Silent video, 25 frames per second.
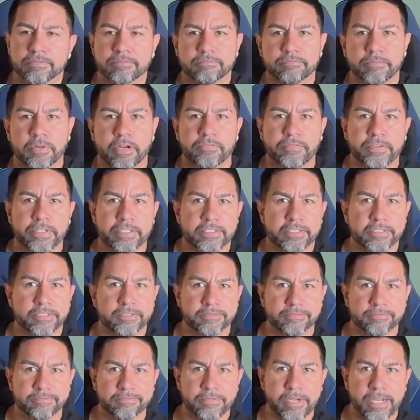Perfect,
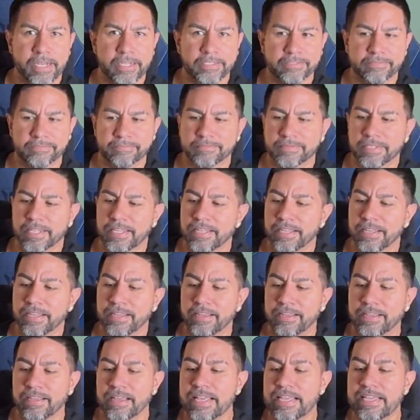right?
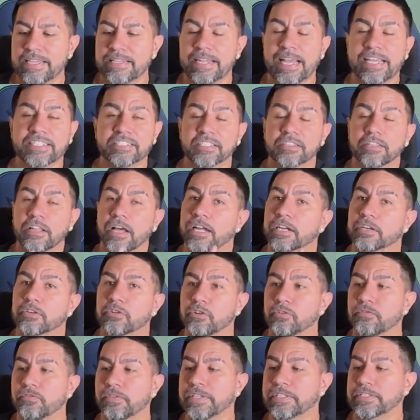And it has a lot of
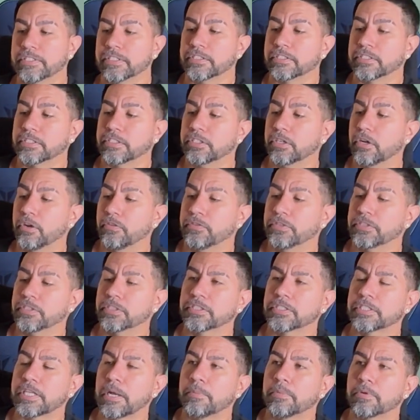cool features. You know, if you
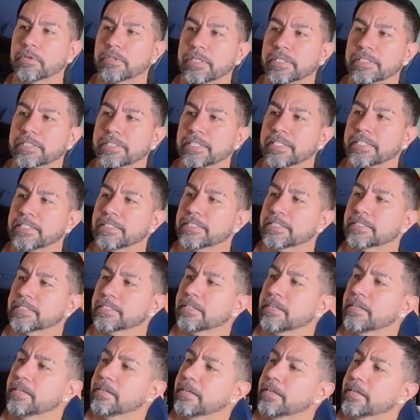just double click this,
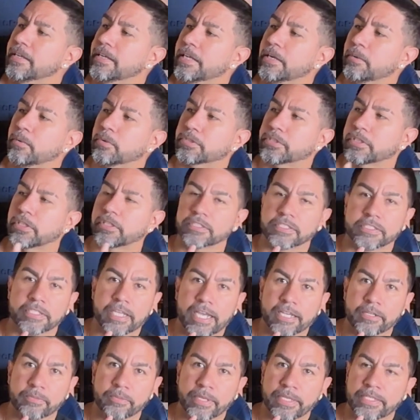it will turn
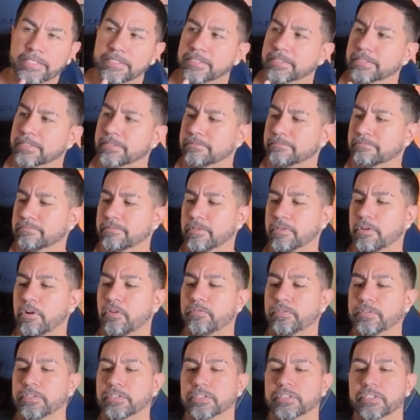sideways.
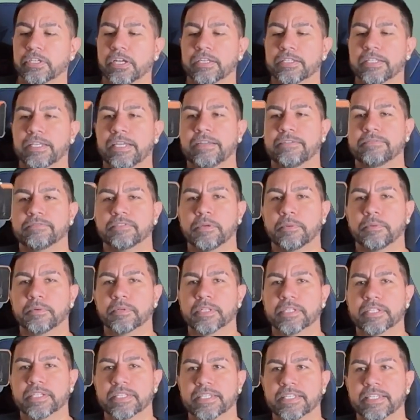Hopefully you saw that. Double
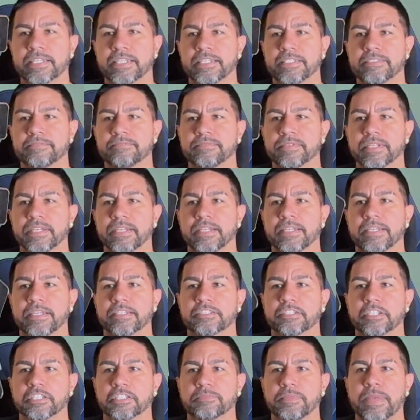click it again, it
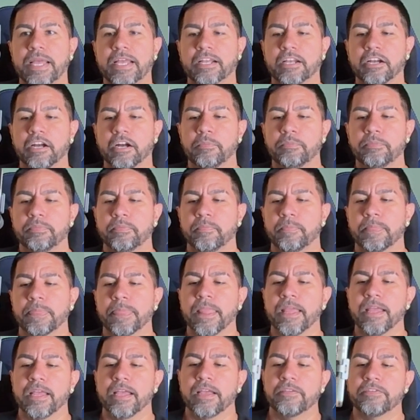turns back up.
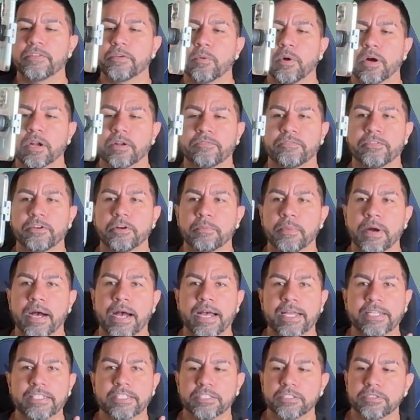If you want to film
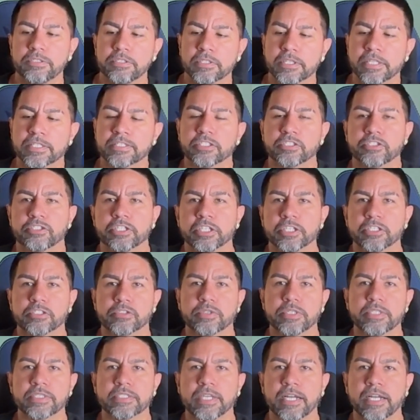behind you, you click the trigger
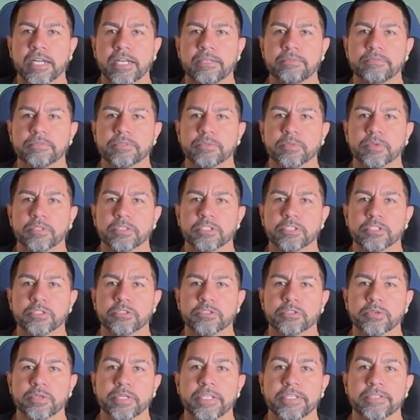3 times, 1, 2,
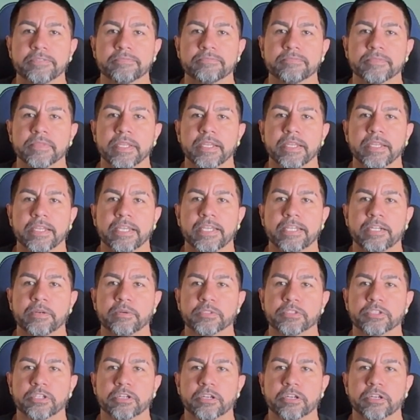3, and it will turn